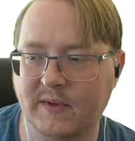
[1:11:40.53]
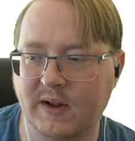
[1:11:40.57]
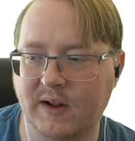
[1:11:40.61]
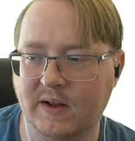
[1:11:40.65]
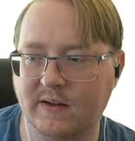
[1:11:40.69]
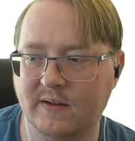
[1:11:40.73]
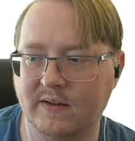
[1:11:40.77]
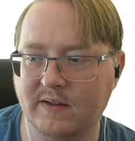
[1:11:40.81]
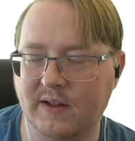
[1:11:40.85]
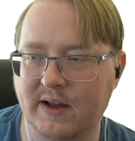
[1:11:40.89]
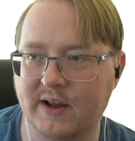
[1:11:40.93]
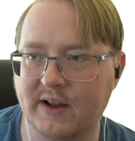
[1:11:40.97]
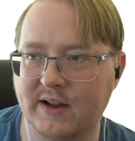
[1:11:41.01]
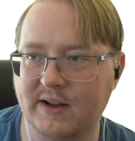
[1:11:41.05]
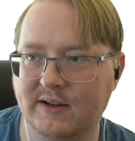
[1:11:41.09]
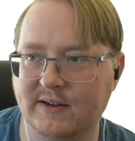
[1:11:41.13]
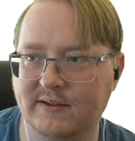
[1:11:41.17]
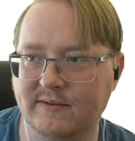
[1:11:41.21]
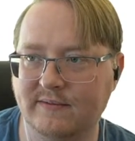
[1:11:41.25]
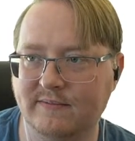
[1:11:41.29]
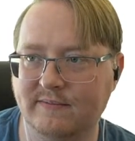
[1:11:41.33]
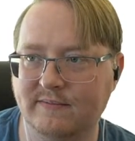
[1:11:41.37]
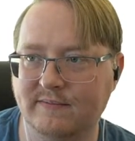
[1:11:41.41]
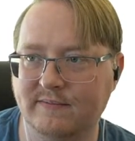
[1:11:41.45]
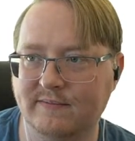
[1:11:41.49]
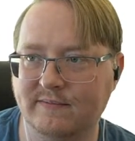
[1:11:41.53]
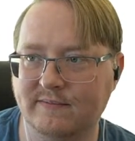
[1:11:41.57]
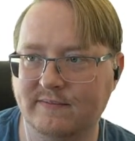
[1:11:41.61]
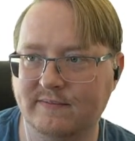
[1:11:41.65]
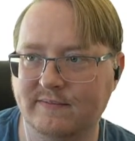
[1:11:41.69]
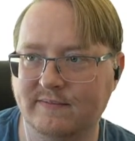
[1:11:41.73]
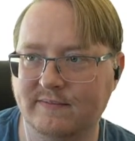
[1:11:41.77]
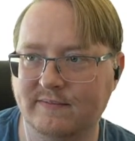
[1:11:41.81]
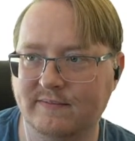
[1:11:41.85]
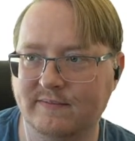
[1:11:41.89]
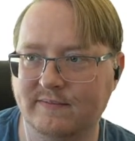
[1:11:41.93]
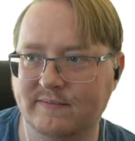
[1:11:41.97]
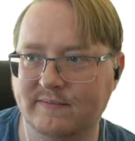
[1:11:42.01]
Like,
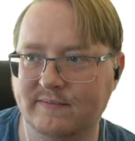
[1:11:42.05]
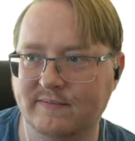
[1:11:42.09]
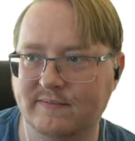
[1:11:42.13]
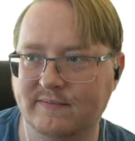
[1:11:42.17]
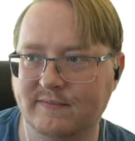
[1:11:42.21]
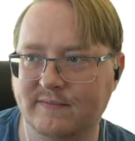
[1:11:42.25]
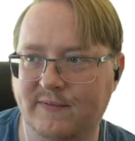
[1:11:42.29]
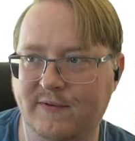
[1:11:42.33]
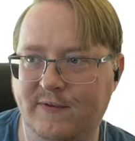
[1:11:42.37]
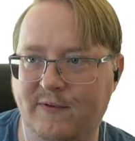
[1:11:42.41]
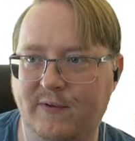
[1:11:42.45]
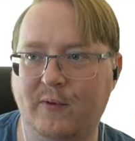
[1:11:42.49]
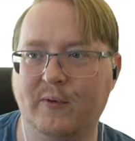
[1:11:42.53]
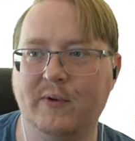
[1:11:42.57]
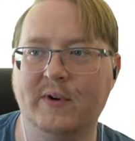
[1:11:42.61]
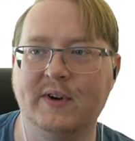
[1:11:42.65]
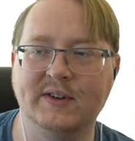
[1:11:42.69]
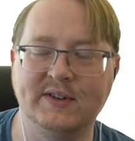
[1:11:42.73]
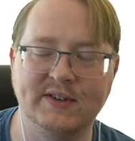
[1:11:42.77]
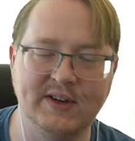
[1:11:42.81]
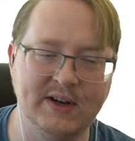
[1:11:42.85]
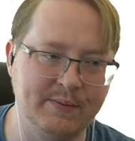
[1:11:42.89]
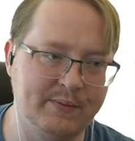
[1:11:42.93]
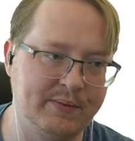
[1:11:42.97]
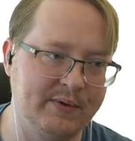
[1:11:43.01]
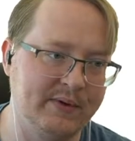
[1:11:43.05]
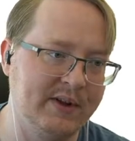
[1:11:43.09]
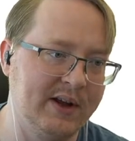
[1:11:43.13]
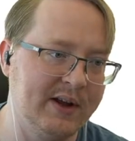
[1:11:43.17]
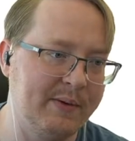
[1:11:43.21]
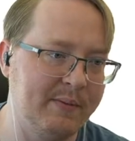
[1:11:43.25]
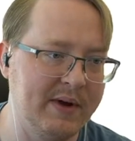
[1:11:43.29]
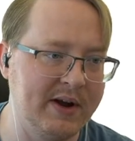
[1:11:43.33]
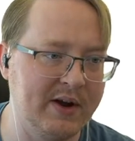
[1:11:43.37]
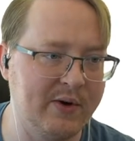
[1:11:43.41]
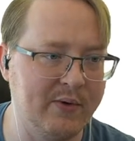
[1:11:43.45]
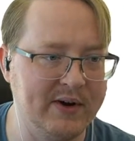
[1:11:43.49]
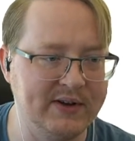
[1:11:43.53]
for example, like
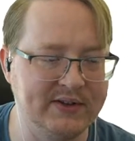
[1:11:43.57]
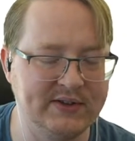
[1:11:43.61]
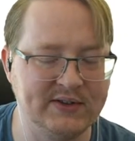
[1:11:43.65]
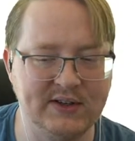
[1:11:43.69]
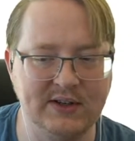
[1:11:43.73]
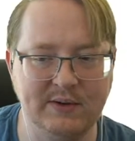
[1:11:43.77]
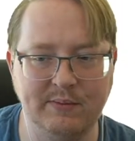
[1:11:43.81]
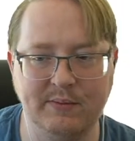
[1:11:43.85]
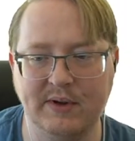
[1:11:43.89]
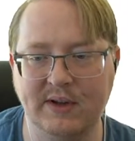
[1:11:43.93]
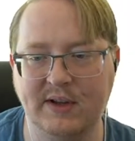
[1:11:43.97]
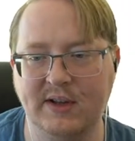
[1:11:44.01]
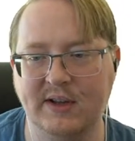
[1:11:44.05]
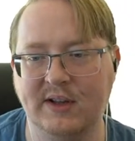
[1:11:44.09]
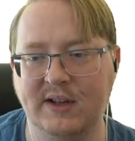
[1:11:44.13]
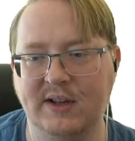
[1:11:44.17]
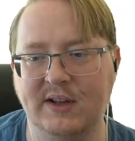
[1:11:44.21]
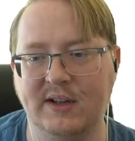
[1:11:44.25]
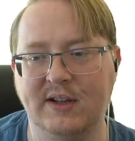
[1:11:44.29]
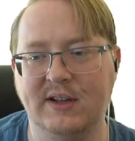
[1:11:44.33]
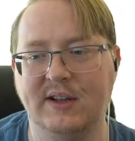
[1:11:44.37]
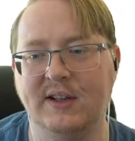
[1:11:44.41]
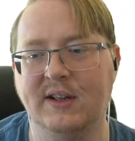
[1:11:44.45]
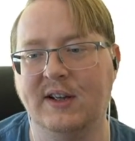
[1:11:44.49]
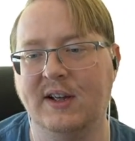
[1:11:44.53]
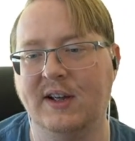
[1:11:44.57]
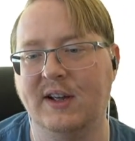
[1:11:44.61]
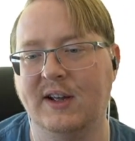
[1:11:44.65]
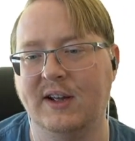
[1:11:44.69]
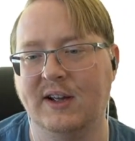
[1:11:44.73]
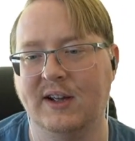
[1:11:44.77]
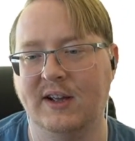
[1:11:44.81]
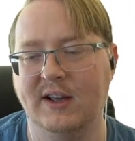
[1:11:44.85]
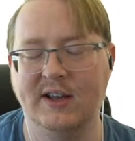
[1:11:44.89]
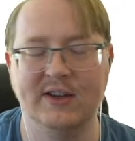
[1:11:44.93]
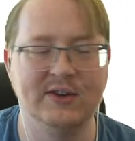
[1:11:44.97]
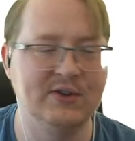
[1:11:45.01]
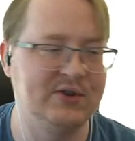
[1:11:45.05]
my Quest DB
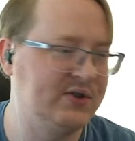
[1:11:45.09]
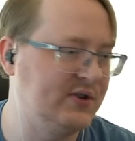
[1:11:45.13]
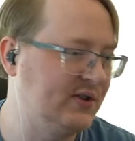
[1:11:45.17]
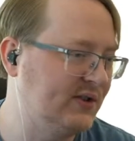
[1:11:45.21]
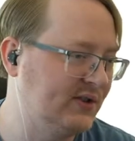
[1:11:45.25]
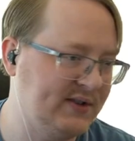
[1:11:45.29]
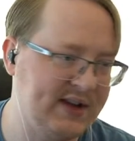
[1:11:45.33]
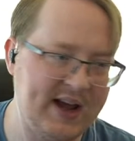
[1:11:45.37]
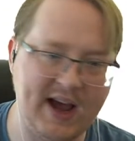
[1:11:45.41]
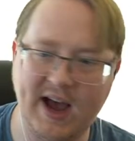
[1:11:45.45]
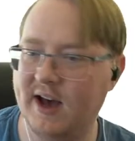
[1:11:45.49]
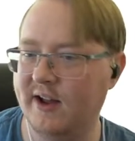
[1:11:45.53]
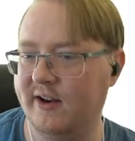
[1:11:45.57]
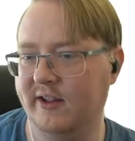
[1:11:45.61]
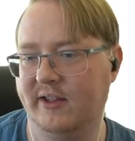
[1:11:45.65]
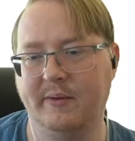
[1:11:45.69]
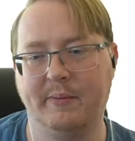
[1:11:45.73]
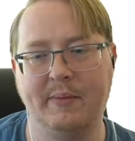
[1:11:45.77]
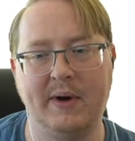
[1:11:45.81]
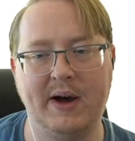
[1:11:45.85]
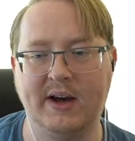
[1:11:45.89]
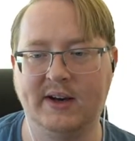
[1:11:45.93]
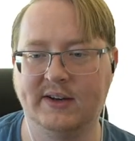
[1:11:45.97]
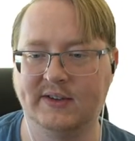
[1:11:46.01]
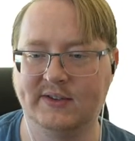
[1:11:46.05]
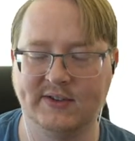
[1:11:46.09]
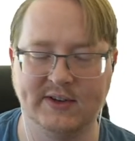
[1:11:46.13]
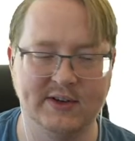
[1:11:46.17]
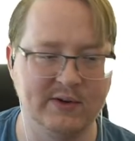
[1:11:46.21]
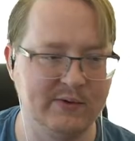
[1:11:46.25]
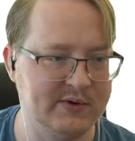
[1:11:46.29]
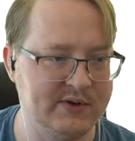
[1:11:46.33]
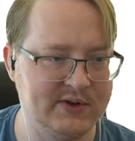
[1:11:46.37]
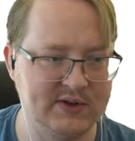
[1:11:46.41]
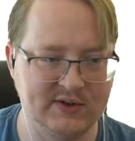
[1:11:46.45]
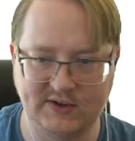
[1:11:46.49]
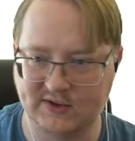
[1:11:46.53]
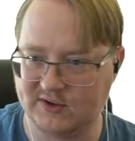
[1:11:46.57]
is just out of the box. Like
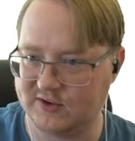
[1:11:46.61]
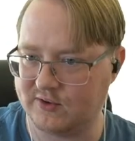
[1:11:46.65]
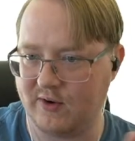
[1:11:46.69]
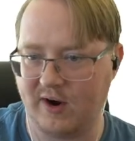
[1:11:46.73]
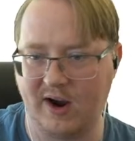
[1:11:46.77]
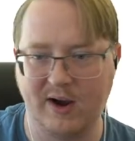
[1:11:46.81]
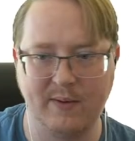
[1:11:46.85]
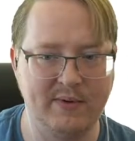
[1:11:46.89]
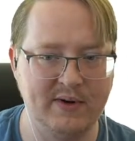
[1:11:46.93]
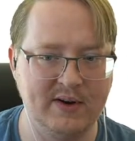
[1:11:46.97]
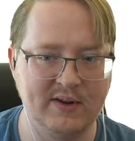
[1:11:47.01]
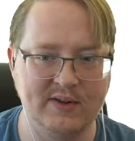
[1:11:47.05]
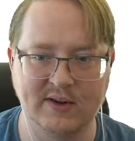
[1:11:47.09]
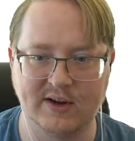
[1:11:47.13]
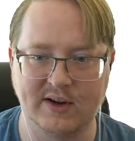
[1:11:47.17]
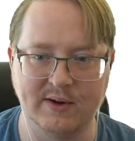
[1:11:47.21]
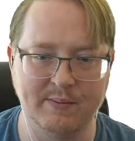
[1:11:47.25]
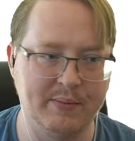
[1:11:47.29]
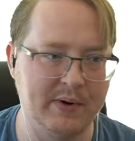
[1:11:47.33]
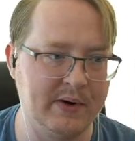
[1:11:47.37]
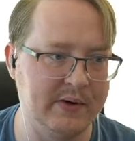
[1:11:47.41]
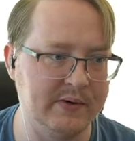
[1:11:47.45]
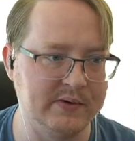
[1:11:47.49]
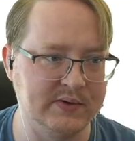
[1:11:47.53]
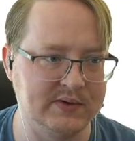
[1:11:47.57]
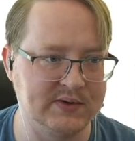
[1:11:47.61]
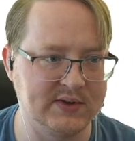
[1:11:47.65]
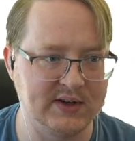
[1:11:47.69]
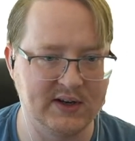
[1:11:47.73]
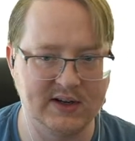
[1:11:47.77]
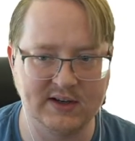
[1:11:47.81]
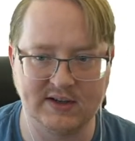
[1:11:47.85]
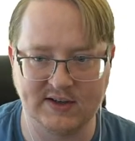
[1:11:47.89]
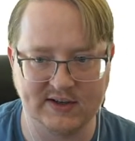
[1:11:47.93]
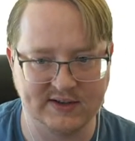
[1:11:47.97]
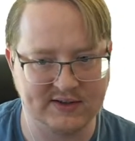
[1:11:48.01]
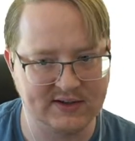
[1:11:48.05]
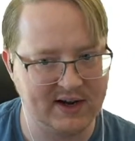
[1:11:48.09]
we just describe it in the compose. Like
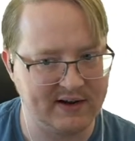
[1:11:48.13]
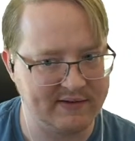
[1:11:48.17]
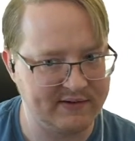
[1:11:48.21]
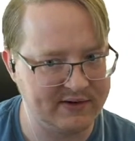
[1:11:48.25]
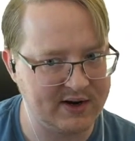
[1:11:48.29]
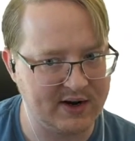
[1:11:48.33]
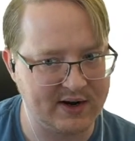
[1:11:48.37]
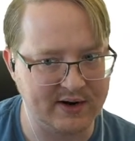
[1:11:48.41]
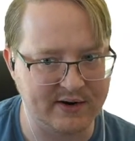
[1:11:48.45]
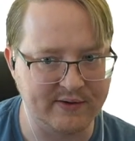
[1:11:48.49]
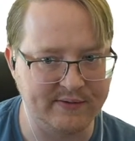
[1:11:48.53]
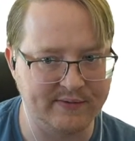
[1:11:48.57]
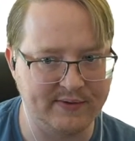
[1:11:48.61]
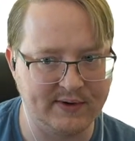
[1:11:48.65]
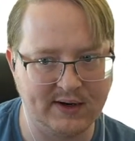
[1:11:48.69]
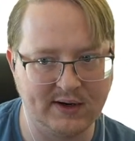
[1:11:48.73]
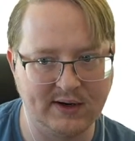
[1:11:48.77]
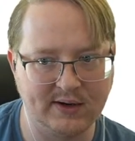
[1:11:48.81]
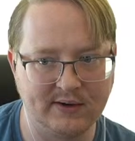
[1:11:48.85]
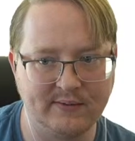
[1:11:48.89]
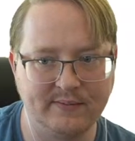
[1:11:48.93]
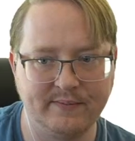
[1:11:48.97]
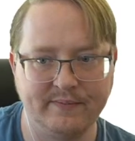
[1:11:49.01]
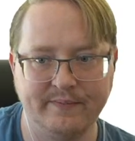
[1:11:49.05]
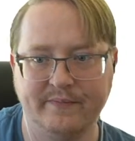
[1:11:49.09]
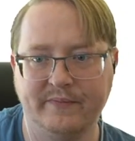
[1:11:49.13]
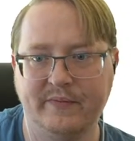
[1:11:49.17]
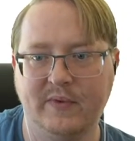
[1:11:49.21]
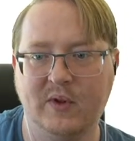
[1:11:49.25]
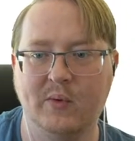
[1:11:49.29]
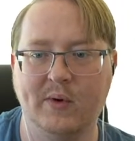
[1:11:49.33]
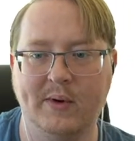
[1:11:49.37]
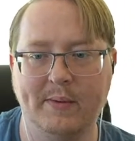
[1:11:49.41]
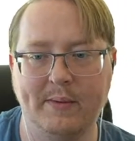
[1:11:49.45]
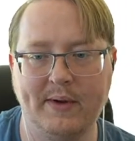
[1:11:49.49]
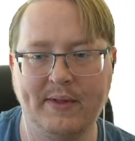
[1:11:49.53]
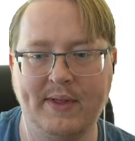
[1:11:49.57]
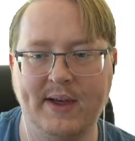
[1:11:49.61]
it doesn't have a Docker file.
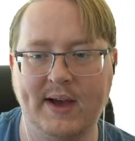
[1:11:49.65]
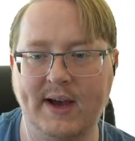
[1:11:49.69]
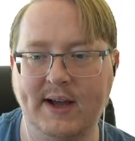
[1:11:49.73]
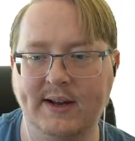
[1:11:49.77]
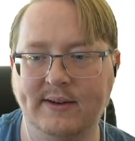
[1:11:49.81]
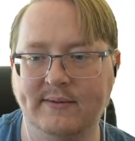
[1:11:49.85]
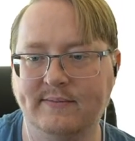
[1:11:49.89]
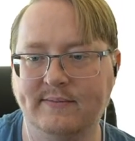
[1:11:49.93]
What about that?